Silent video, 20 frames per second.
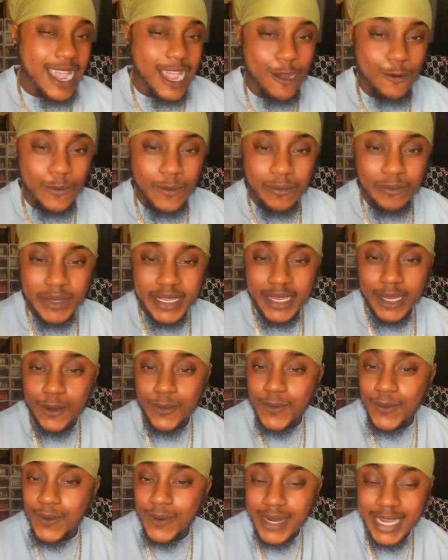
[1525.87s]
I will
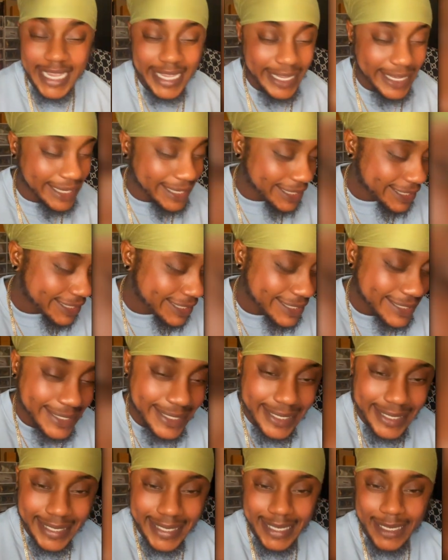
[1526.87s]
be way
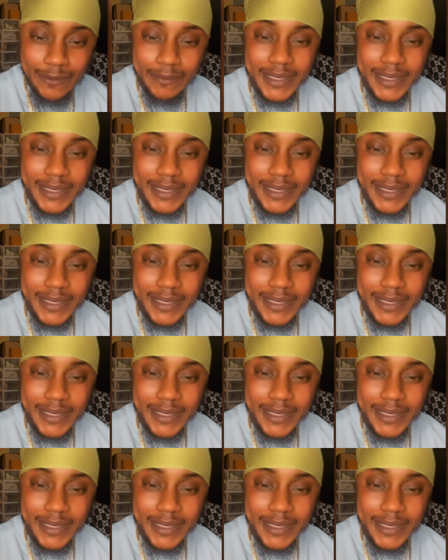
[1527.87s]
and done